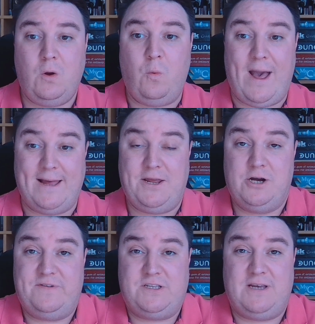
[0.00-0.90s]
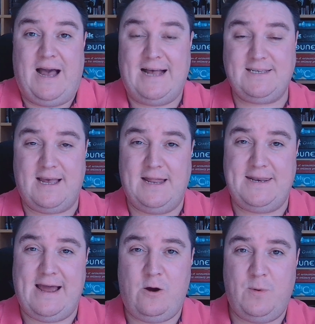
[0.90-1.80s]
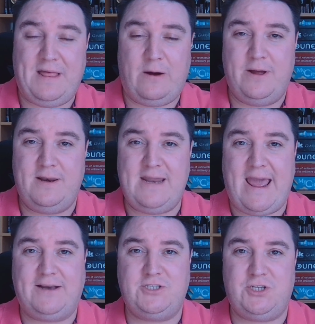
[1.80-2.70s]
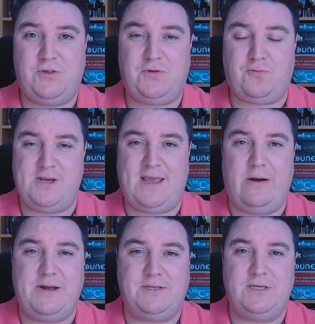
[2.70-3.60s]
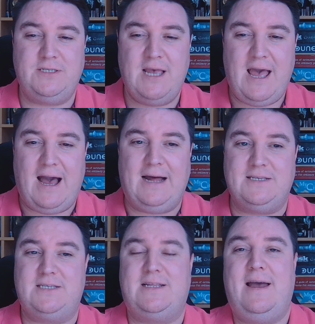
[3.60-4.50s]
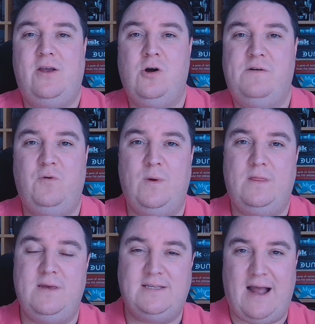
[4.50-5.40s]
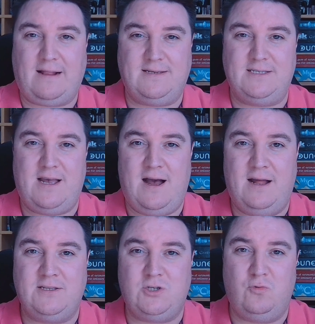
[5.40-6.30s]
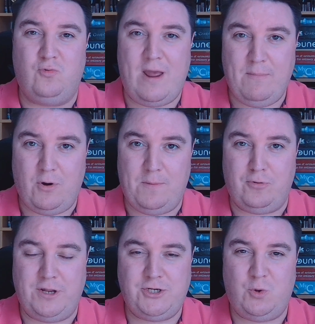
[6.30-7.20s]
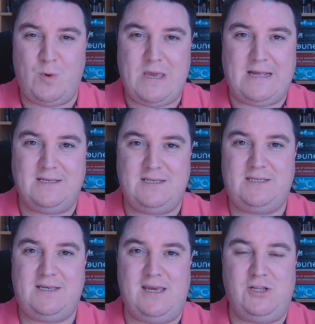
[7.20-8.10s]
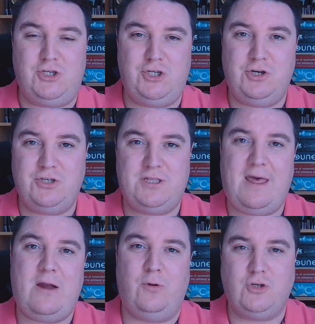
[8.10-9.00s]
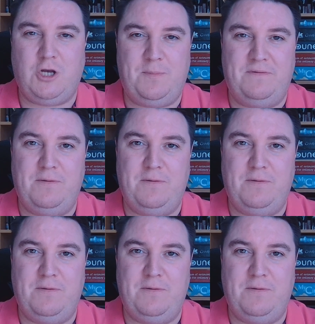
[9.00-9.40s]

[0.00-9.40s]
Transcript: We're heading over to Asgard now with our next 3 characters, and starting off with the tactics cards Rainbow Bridge, we can see just there on top of the